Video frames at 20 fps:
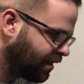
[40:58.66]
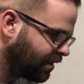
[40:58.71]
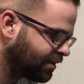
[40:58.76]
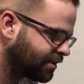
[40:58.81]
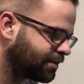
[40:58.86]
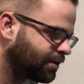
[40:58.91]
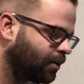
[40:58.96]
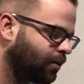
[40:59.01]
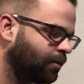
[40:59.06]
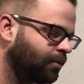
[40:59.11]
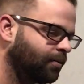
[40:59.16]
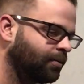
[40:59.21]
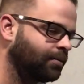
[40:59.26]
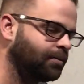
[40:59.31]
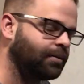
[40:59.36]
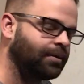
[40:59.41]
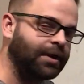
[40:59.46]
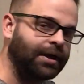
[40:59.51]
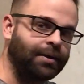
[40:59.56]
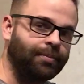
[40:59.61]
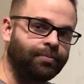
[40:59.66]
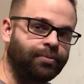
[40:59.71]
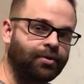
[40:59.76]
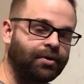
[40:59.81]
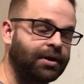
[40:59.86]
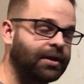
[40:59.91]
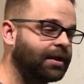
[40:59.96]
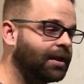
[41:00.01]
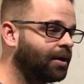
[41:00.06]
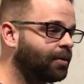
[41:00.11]
So
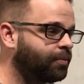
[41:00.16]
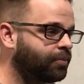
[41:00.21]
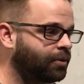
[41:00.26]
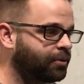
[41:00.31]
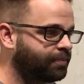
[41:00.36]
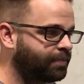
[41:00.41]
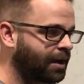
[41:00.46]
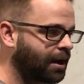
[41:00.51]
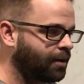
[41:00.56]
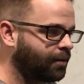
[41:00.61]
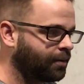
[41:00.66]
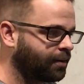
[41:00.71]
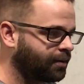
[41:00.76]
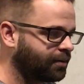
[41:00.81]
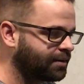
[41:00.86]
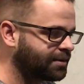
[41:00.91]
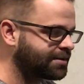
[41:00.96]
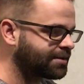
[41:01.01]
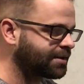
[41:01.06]
input and output power are the